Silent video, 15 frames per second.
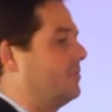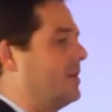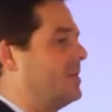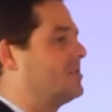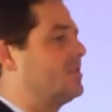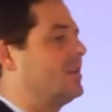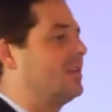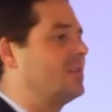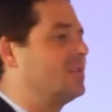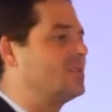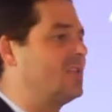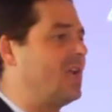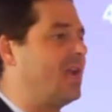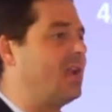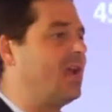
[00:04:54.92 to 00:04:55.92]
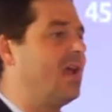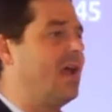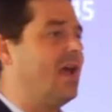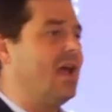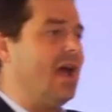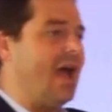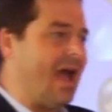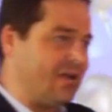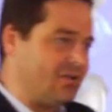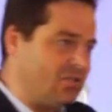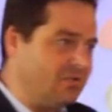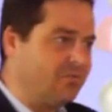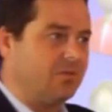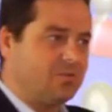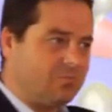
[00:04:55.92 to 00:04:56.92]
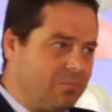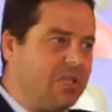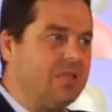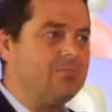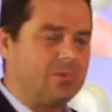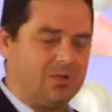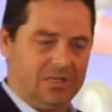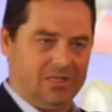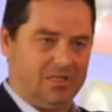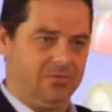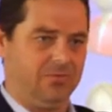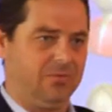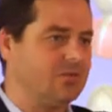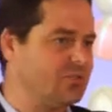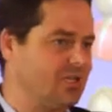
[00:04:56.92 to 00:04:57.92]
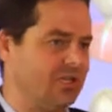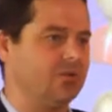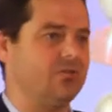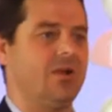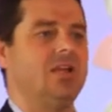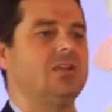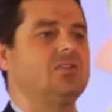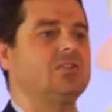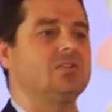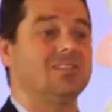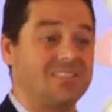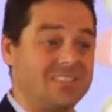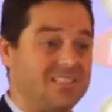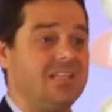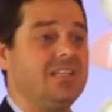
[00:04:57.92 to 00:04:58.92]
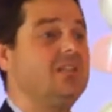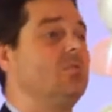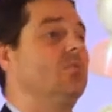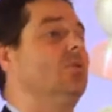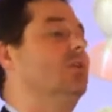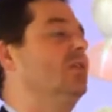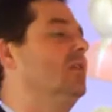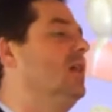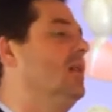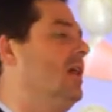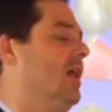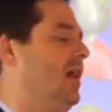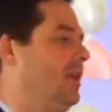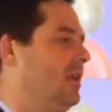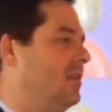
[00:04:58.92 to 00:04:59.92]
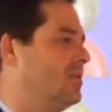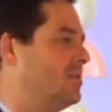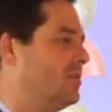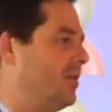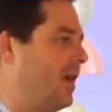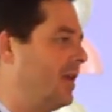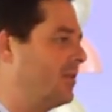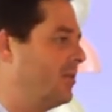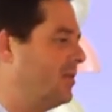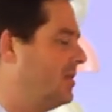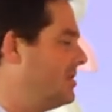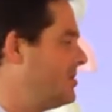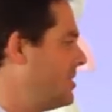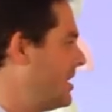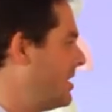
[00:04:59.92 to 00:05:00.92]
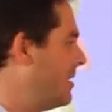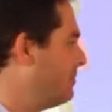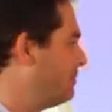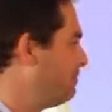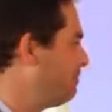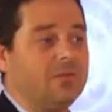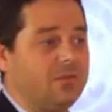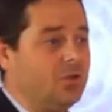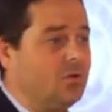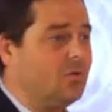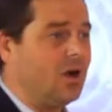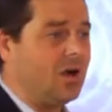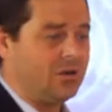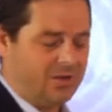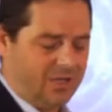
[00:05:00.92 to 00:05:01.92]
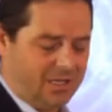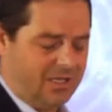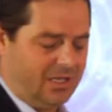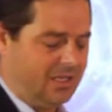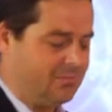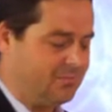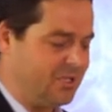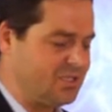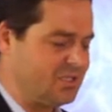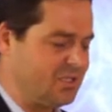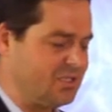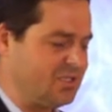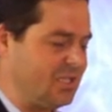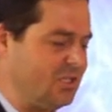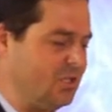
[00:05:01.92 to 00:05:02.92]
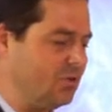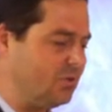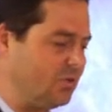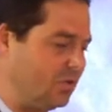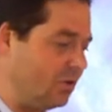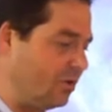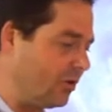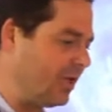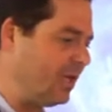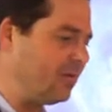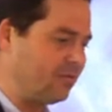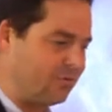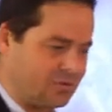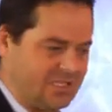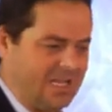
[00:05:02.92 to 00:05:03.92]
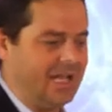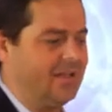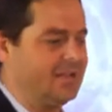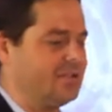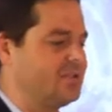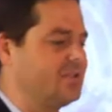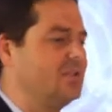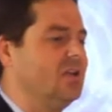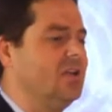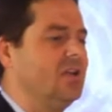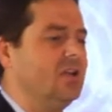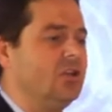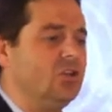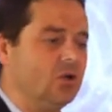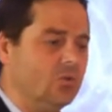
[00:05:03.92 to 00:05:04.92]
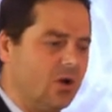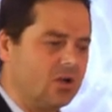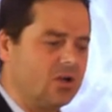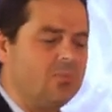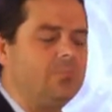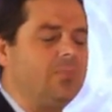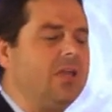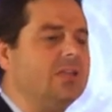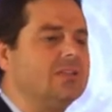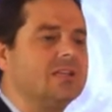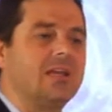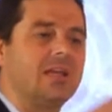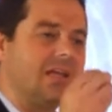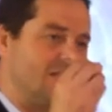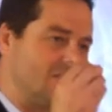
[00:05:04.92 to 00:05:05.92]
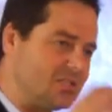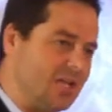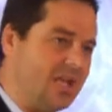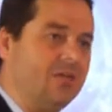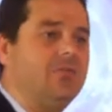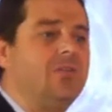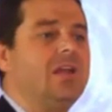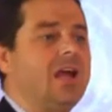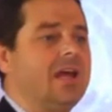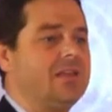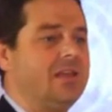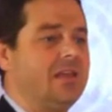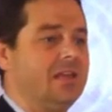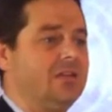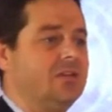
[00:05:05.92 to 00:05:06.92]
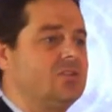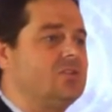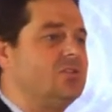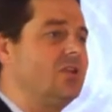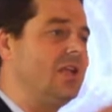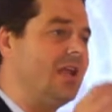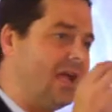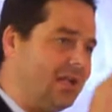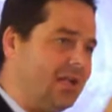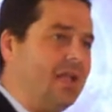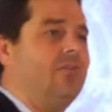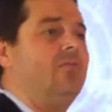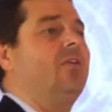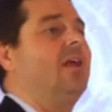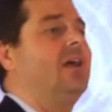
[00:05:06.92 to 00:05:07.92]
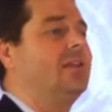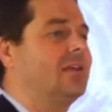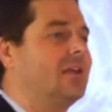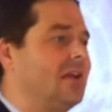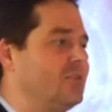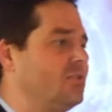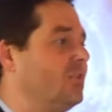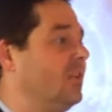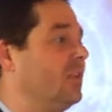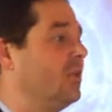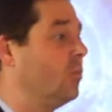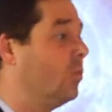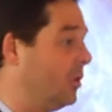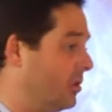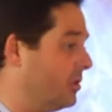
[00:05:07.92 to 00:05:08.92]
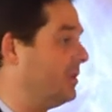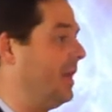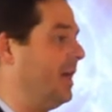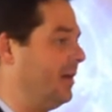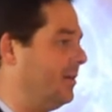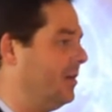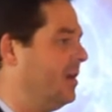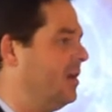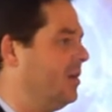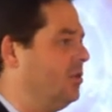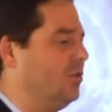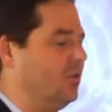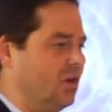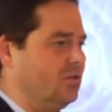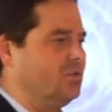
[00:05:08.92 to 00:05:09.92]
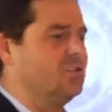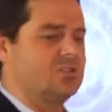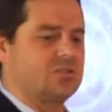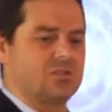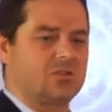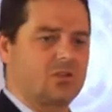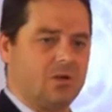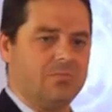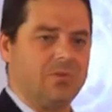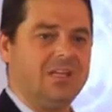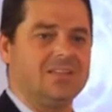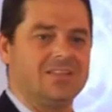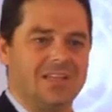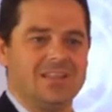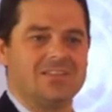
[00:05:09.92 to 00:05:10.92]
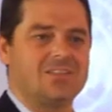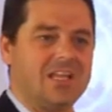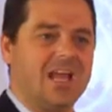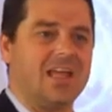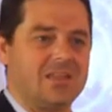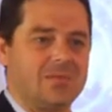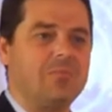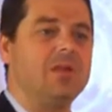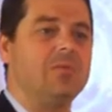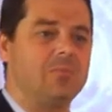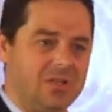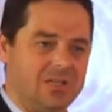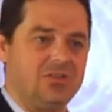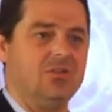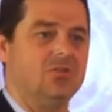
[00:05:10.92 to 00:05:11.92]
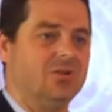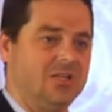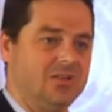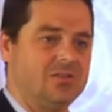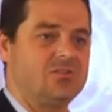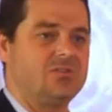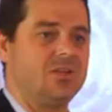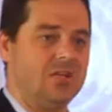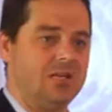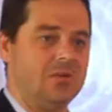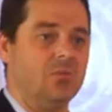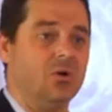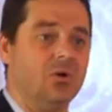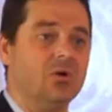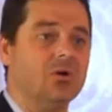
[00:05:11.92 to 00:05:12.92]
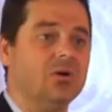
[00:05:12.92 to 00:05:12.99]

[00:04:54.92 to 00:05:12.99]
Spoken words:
for us to understand how different people in different generations see the world and interact with each other. If you are in business and you're looking for talent, You are competing against every other industry and every other country in the world now. You don't just compete against the other people in your industry anymore.